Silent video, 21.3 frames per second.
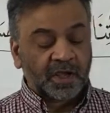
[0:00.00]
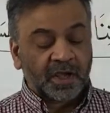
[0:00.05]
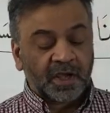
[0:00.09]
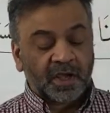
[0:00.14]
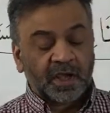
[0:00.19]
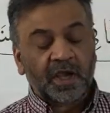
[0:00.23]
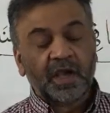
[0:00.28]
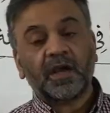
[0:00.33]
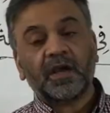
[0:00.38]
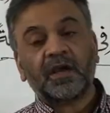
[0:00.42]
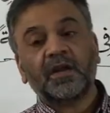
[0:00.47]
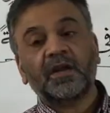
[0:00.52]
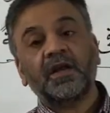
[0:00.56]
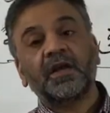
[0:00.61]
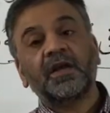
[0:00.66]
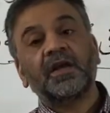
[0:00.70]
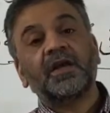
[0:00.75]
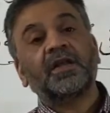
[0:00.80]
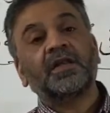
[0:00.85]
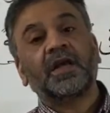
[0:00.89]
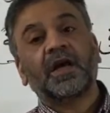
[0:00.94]
Here
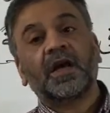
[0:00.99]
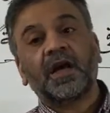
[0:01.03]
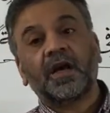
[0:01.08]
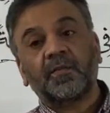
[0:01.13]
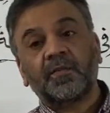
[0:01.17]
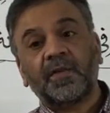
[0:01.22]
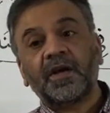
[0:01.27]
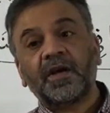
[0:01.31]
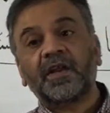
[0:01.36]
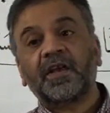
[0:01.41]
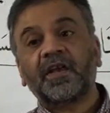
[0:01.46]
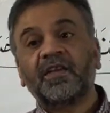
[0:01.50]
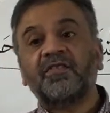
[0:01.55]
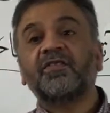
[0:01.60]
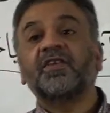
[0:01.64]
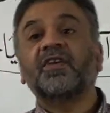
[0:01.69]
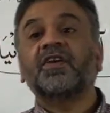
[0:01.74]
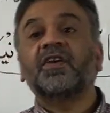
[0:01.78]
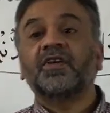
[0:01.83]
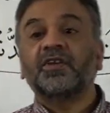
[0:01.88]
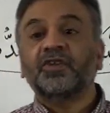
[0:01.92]
the khabar is
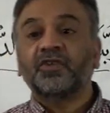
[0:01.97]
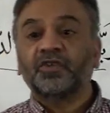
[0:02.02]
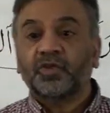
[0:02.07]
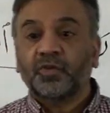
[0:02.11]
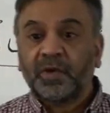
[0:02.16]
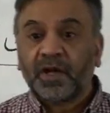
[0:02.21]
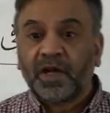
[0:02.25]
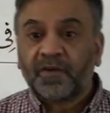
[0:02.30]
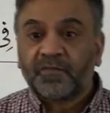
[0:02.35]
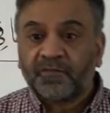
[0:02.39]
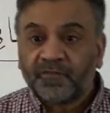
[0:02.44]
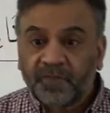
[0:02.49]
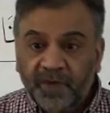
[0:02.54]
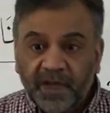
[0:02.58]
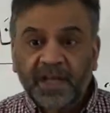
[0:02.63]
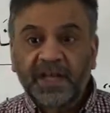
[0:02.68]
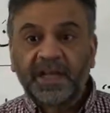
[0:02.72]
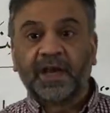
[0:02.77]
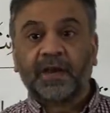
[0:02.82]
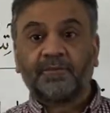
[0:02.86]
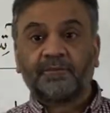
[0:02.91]
jumla
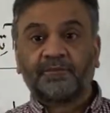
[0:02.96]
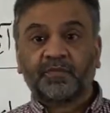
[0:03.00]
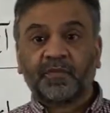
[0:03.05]
failure,